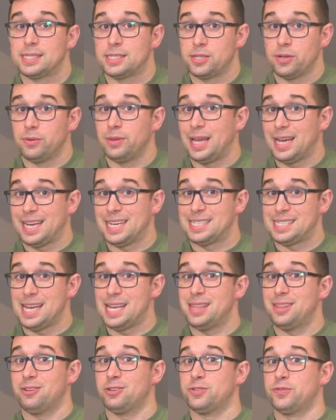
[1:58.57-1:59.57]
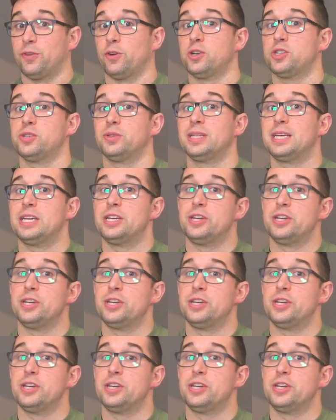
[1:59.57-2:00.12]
So like I said, there's virtually